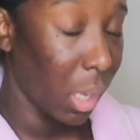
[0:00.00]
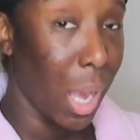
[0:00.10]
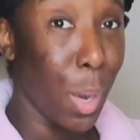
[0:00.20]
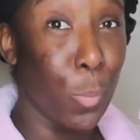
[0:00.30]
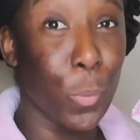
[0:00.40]

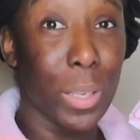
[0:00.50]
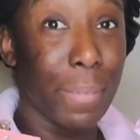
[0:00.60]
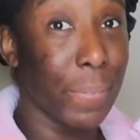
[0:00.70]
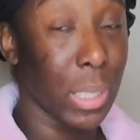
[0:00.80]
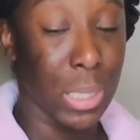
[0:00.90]
I'm really
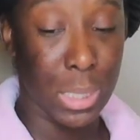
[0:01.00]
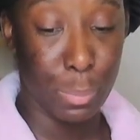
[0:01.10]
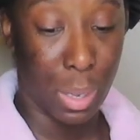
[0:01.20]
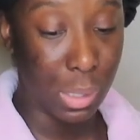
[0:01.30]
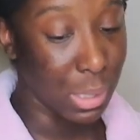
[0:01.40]
feeling this
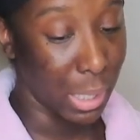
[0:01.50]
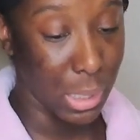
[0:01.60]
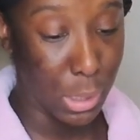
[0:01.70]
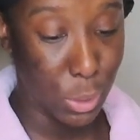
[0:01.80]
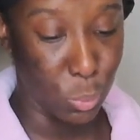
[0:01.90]
box. Like,
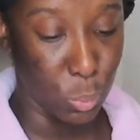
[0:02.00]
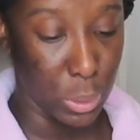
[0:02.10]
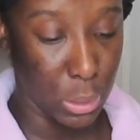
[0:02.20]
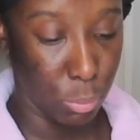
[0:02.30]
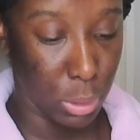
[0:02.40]
this is
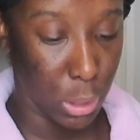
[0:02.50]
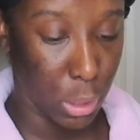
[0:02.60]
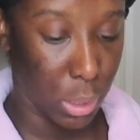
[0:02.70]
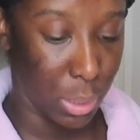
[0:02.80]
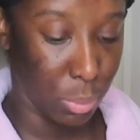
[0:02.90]
really, really
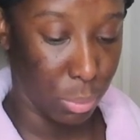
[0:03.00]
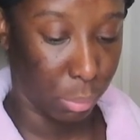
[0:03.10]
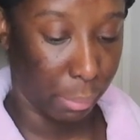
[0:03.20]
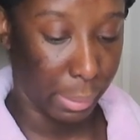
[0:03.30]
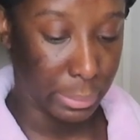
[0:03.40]
cute.
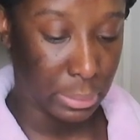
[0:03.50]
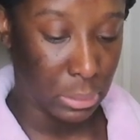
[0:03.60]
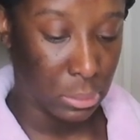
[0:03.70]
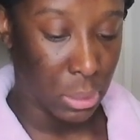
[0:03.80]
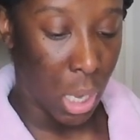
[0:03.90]

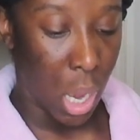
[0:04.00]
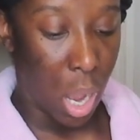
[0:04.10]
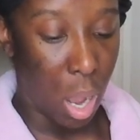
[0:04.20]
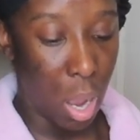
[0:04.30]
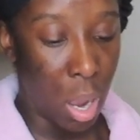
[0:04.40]

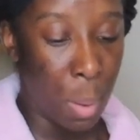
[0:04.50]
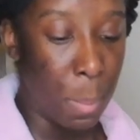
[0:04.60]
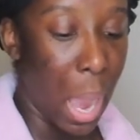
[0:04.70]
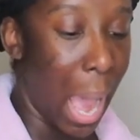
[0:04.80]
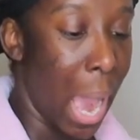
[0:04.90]

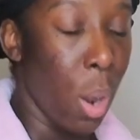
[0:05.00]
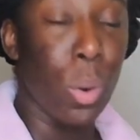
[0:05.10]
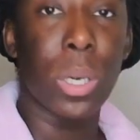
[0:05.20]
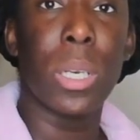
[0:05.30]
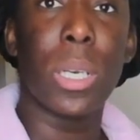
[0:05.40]
I
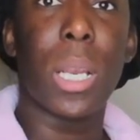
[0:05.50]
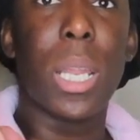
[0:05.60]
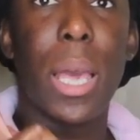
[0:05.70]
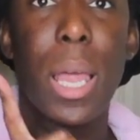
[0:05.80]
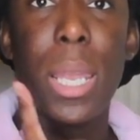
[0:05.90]
ordered
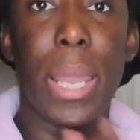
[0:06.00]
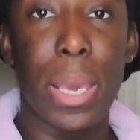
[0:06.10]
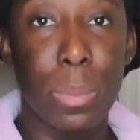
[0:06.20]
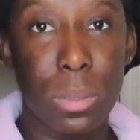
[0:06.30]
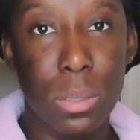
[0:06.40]

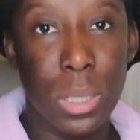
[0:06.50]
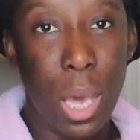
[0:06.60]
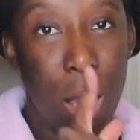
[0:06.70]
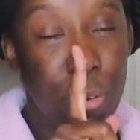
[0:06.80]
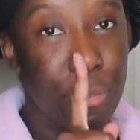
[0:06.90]
labels
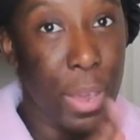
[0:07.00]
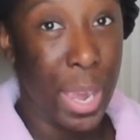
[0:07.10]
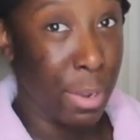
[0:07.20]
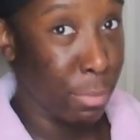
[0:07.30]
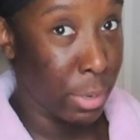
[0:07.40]
off
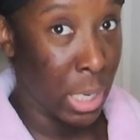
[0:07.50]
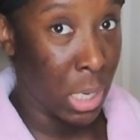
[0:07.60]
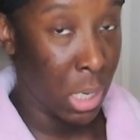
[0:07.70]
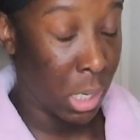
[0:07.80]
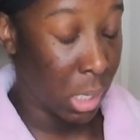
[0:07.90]

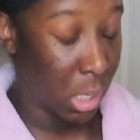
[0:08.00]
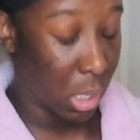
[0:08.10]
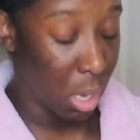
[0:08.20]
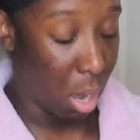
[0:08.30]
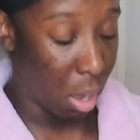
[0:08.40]
Avery
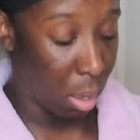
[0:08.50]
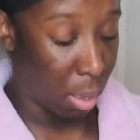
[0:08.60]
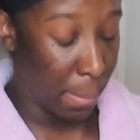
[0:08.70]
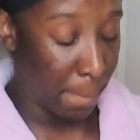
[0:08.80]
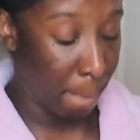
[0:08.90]

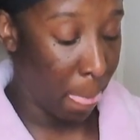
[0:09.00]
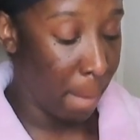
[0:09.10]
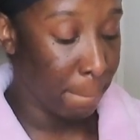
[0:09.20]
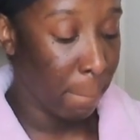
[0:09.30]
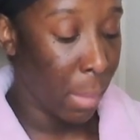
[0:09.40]
to
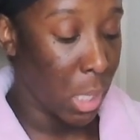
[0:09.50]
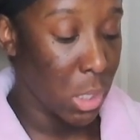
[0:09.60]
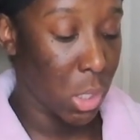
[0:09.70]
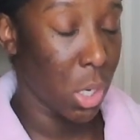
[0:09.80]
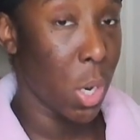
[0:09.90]

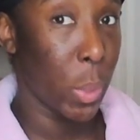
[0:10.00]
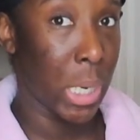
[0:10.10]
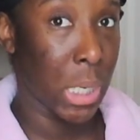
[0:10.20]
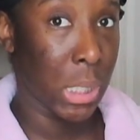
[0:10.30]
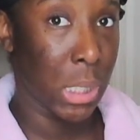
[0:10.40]
go
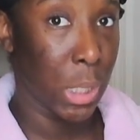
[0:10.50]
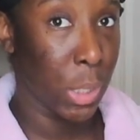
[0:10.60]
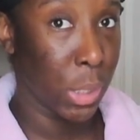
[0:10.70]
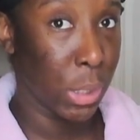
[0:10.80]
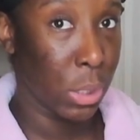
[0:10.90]
in the
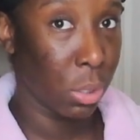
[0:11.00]
center.